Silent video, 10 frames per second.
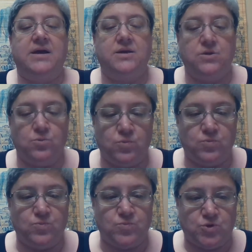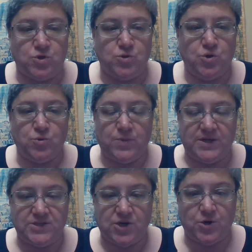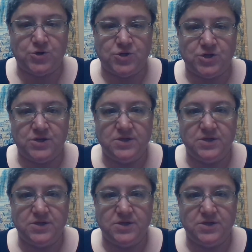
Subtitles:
You do your research,